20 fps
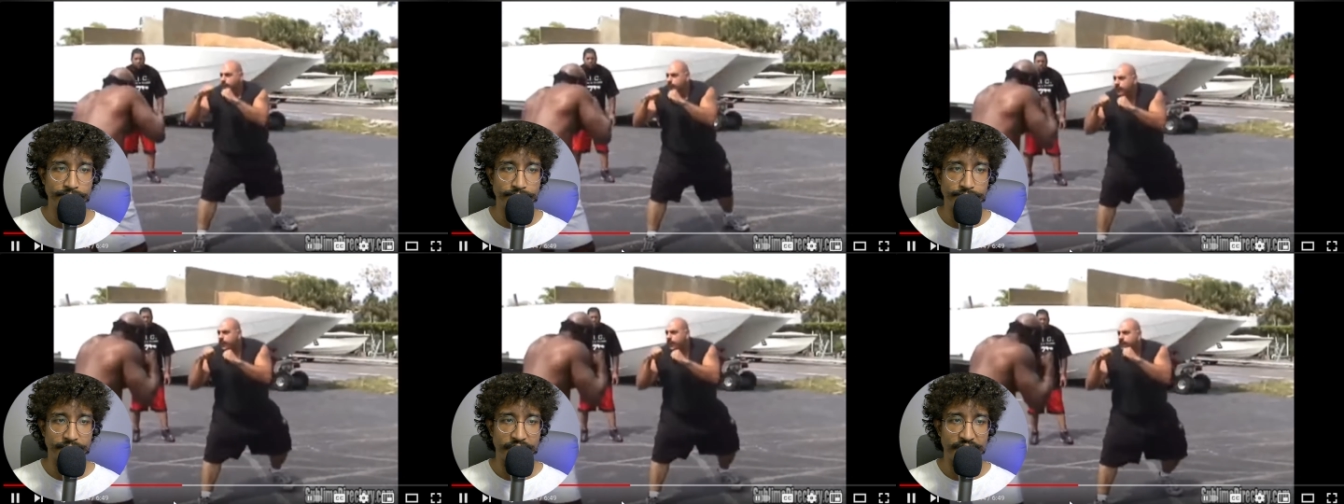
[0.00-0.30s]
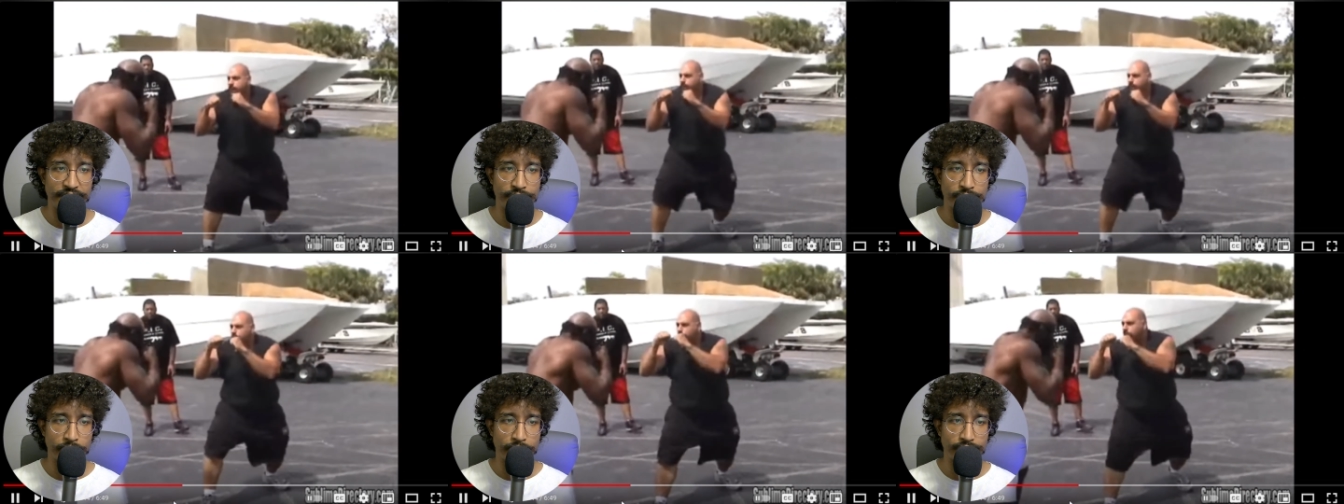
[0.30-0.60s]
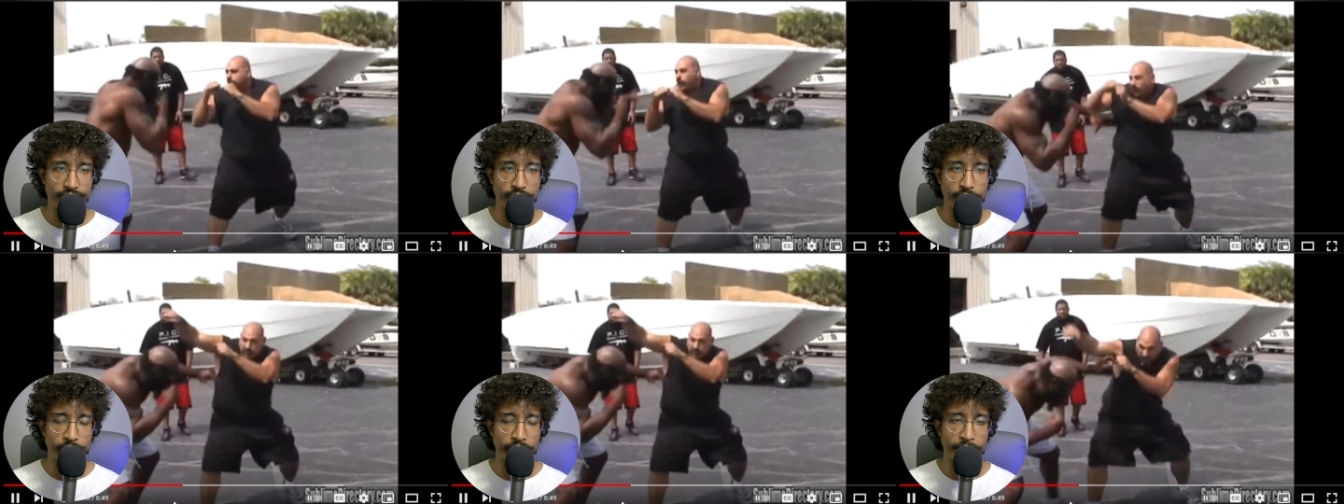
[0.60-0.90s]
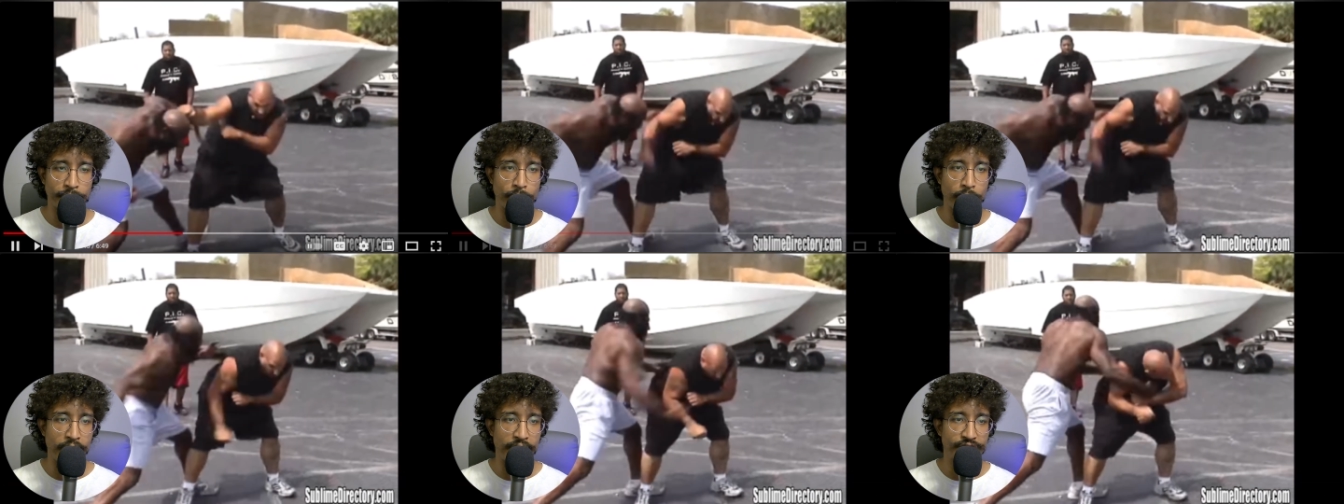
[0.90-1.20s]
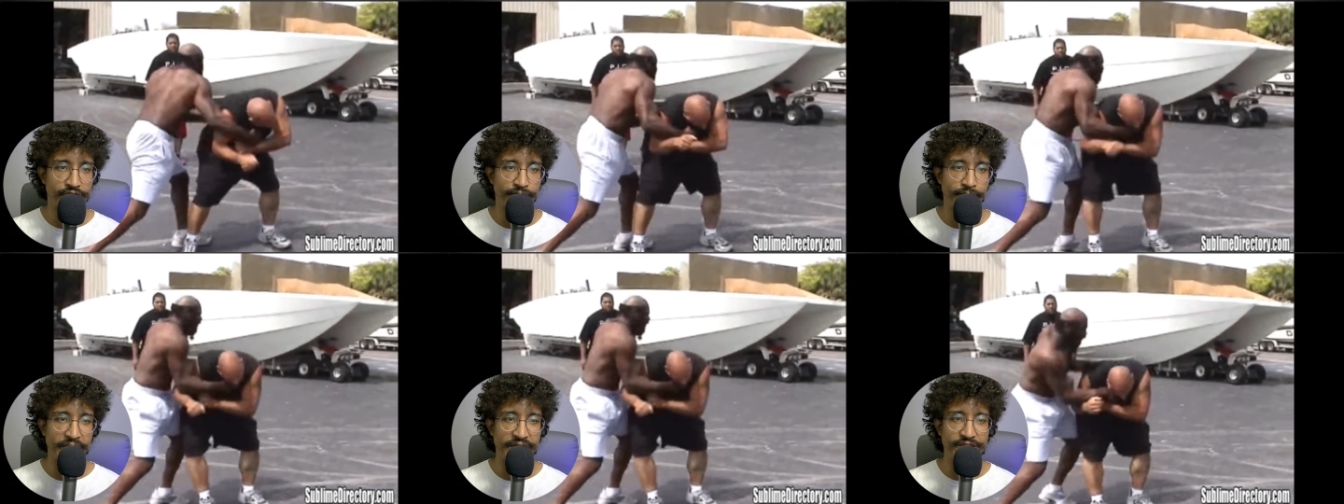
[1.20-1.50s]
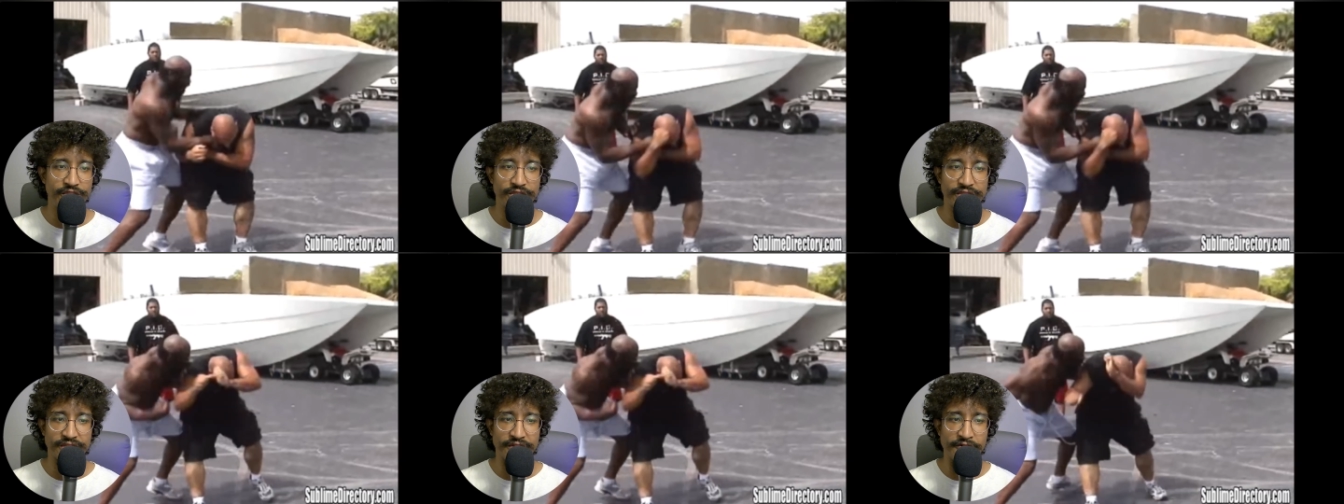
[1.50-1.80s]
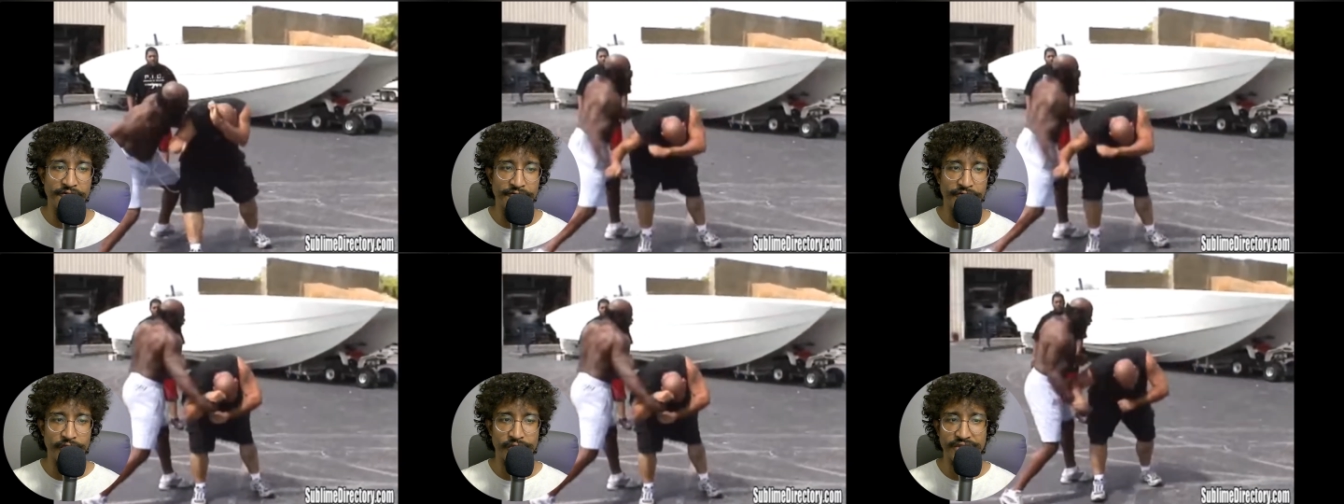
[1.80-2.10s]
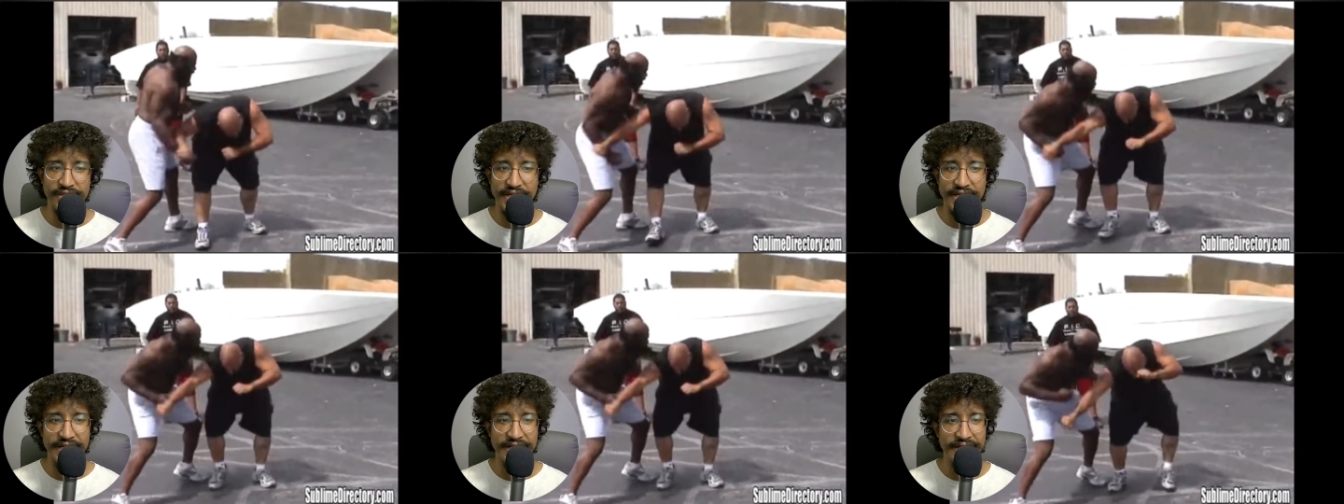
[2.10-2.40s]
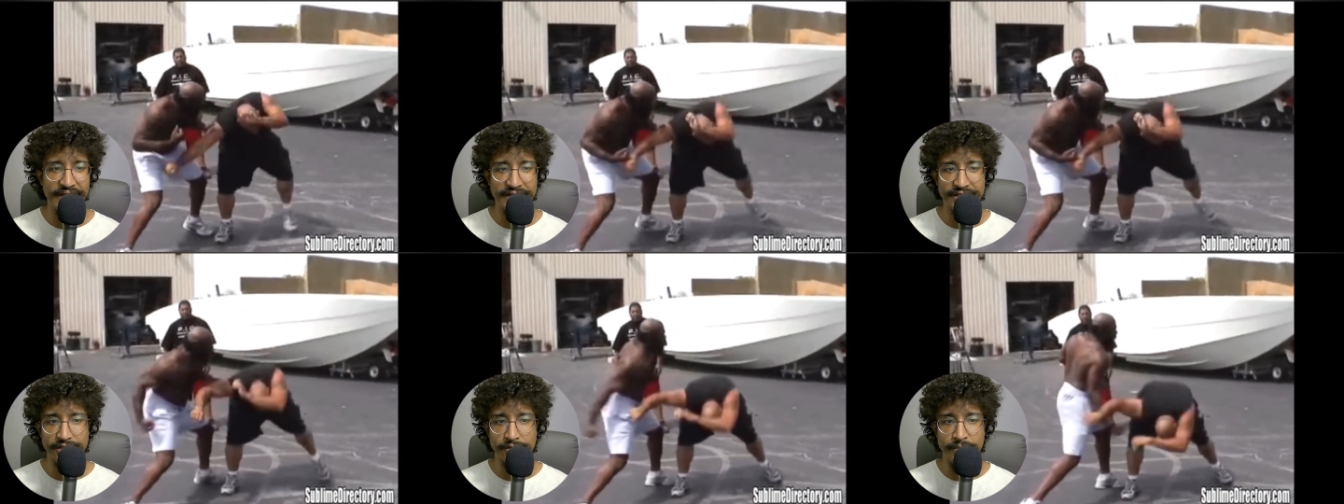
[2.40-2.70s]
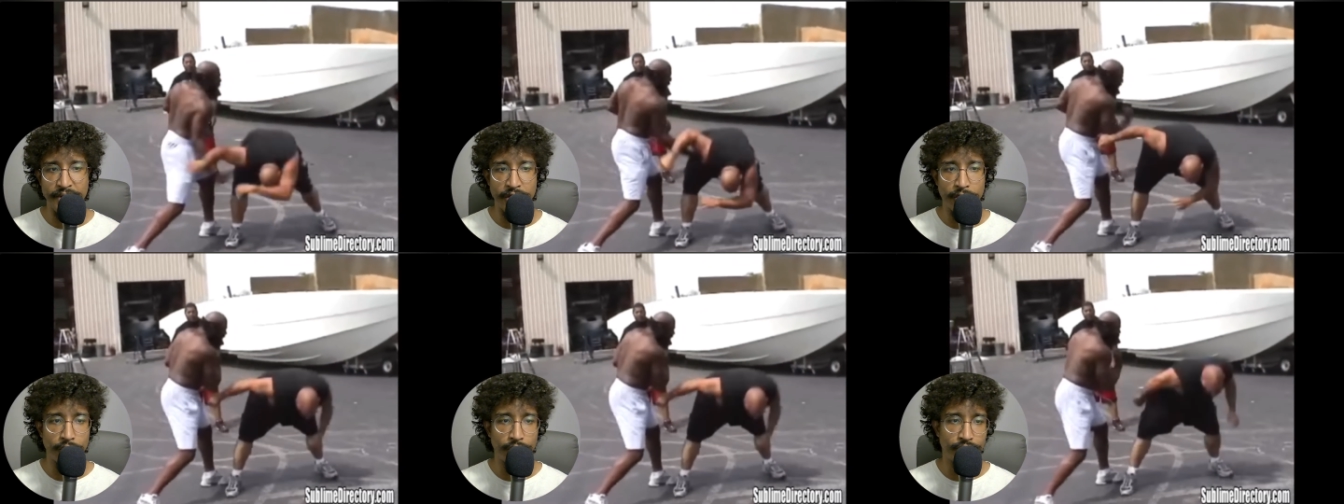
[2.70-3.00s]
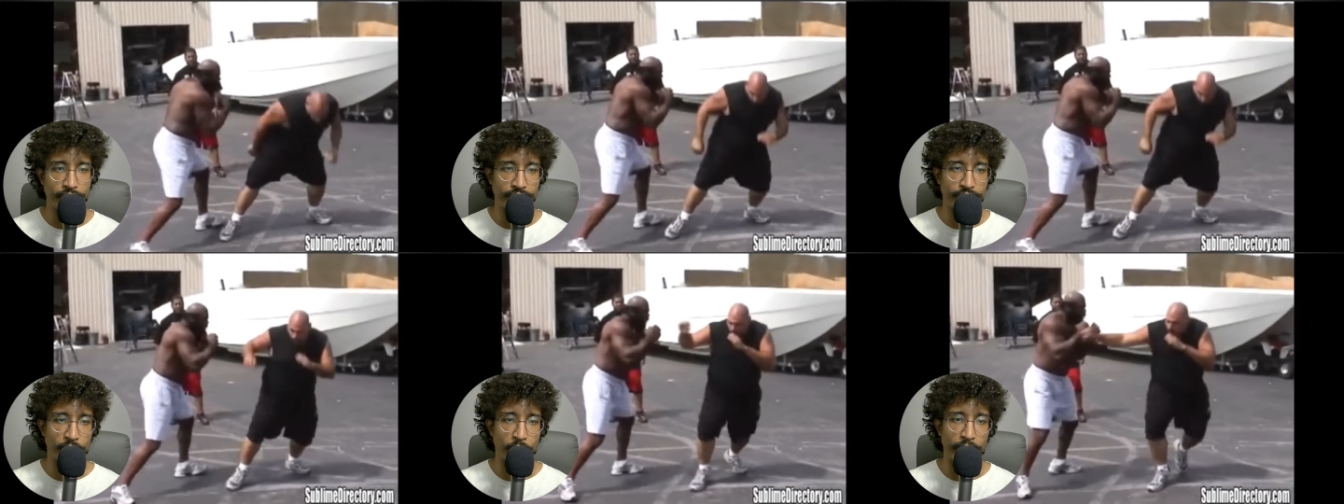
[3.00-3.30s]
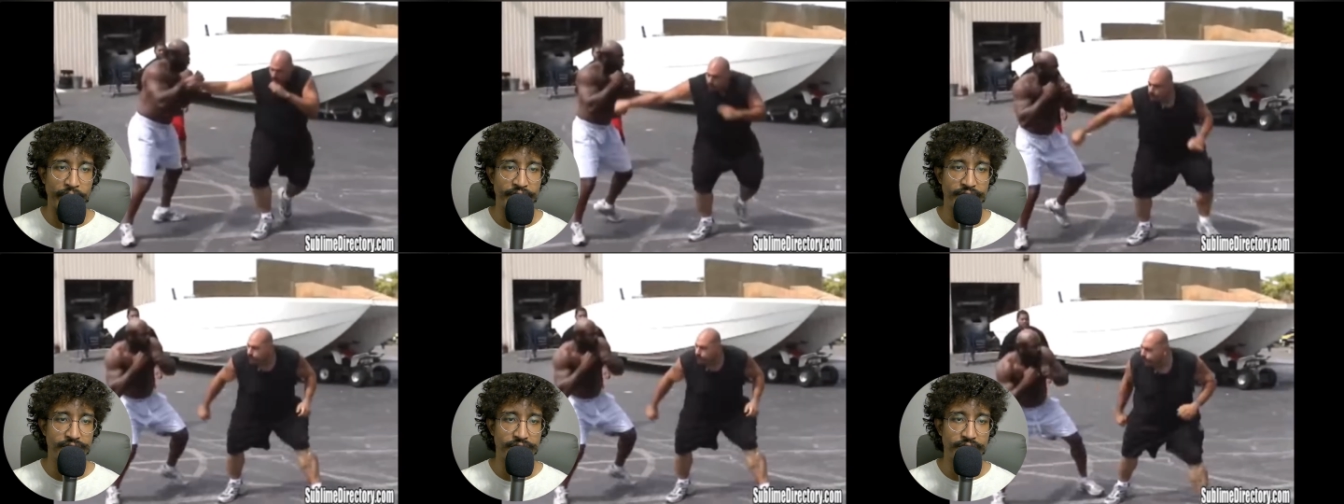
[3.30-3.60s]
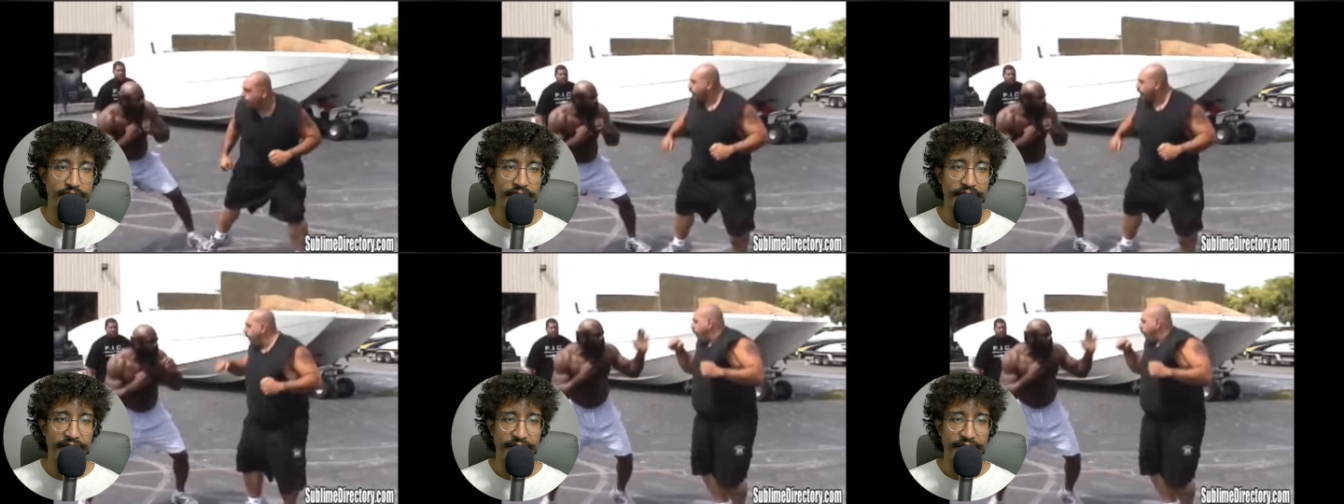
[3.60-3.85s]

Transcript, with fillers: He starts throwing a barrage of punches, and the first thing he does is bend over at the waist.